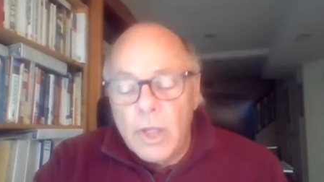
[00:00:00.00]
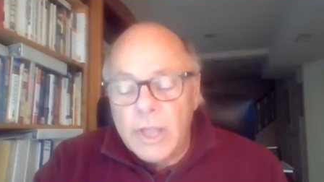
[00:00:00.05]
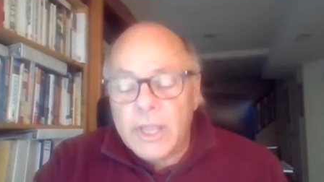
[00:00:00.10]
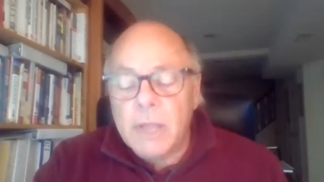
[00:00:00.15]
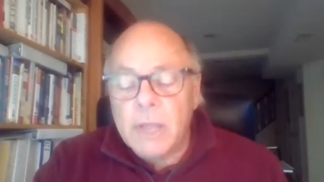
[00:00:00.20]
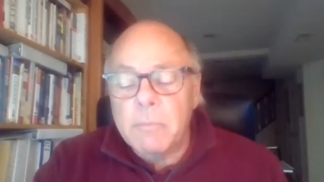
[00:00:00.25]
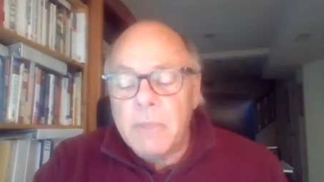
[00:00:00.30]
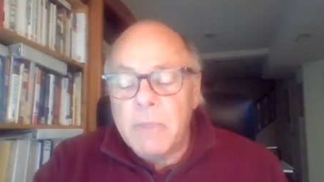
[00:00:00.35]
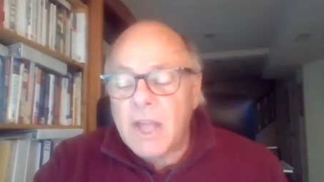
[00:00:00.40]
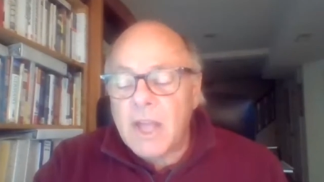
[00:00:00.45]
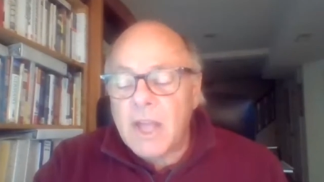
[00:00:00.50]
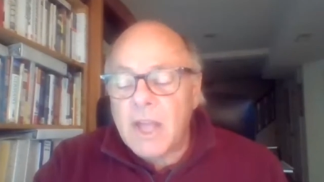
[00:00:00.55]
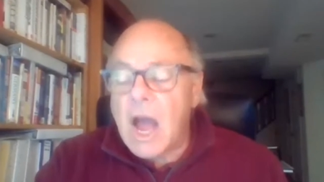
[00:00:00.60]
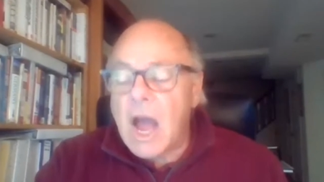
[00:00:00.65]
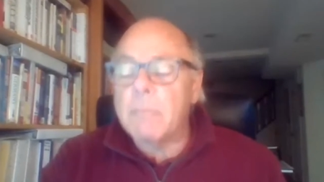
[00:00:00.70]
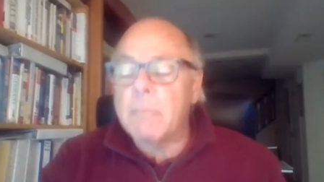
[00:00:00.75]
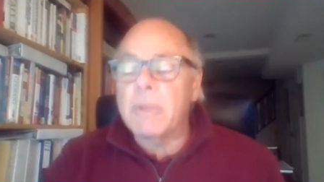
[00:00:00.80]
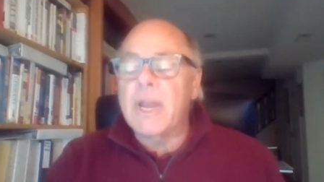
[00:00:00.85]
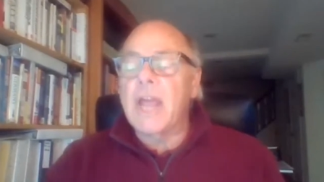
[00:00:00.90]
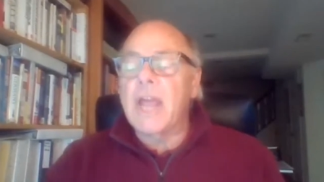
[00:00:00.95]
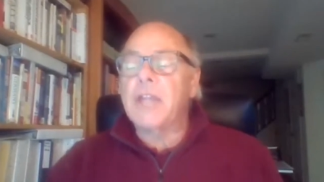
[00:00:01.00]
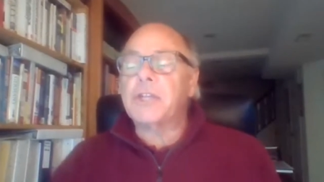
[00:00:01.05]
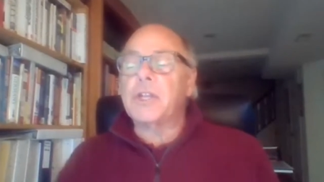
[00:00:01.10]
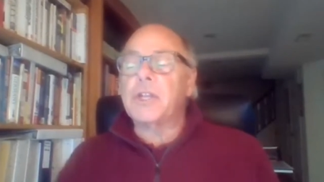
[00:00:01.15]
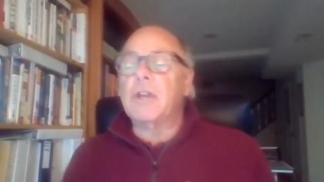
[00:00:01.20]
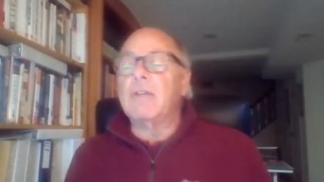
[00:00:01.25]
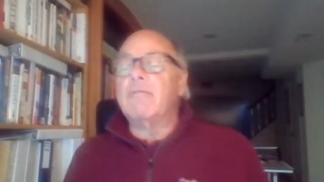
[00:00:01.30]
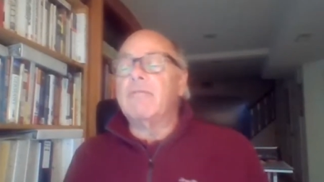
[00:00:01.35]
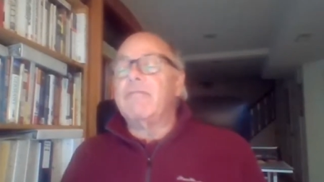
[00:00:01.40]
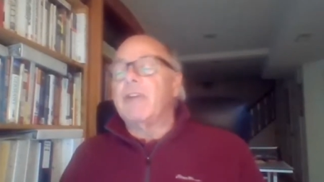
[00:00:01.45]
It can be a
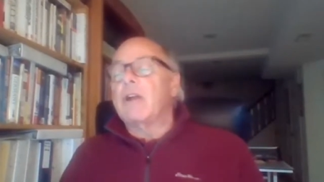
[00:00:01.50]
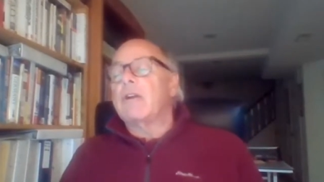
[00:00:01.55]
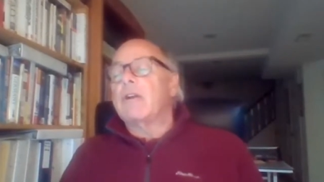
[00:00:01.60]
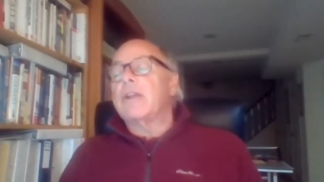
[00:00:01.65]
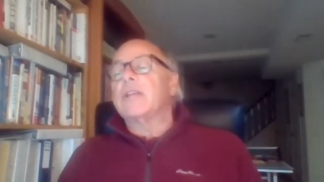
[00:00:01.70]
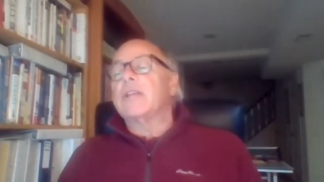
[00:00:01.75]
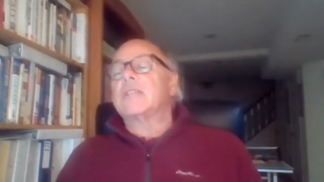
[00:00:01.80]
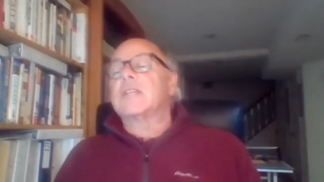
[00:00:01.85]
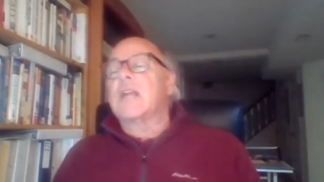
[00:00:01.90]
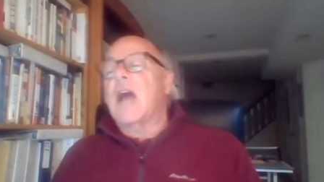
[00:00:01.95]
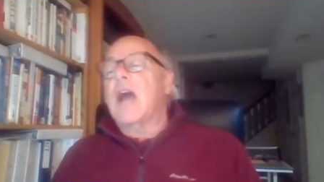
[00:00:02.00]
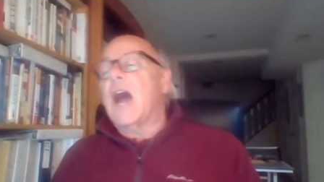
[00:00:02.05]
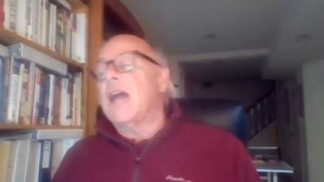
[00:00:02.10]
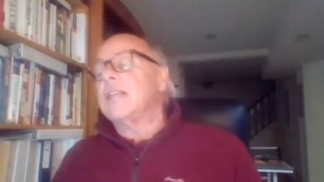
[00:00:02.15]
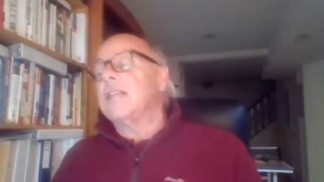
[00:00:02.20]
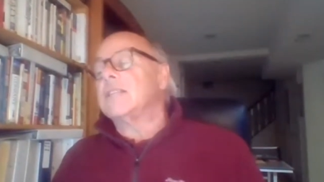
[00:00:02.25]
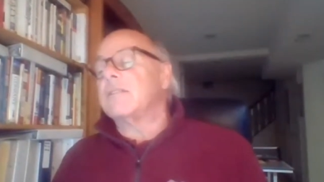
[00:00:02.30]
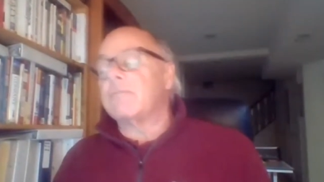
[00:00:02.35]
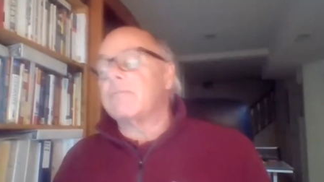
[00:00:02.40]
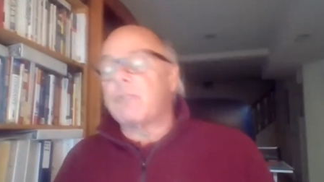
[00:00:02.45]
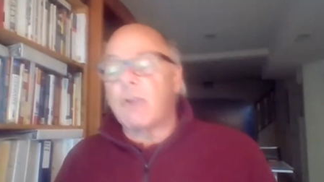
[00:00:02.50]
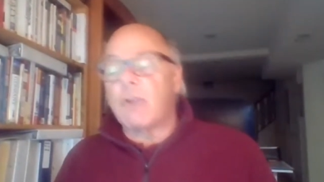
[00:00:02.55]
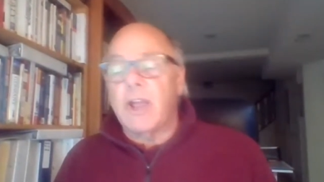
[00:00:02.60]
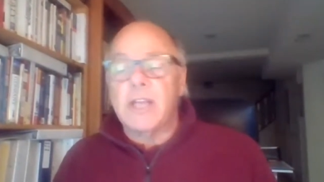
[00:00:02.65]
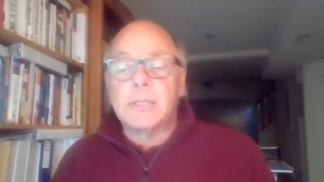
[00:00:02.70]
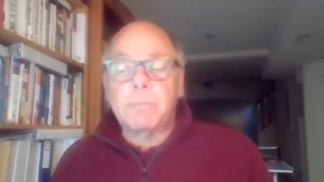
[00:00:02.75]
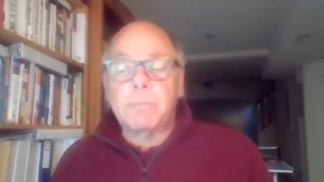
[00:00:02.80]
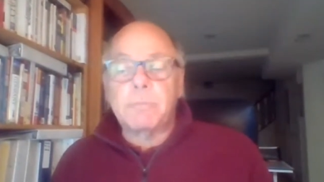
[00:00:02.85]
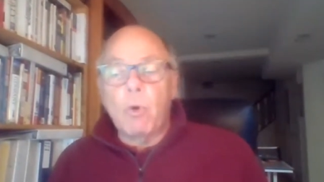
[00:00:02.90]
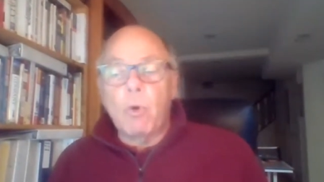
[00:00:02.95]
combination of various kinds of
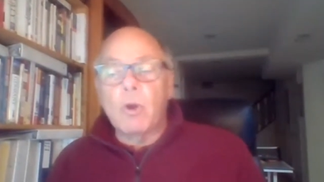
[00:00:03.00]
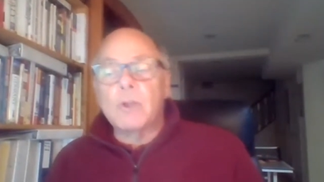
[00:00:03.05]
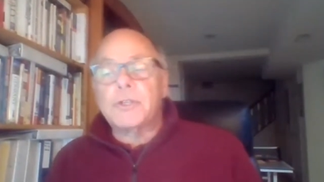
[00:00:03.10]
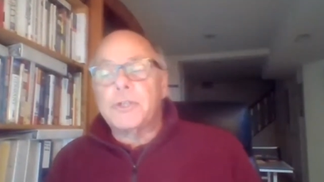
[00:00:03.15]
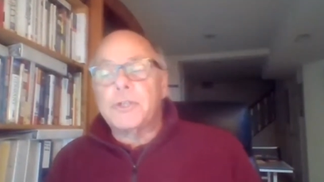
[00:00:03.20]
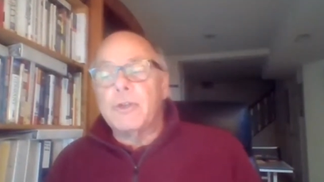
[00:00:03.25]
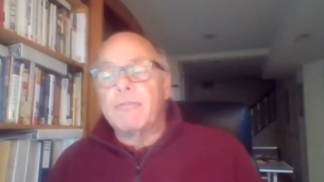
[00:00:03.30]
transports.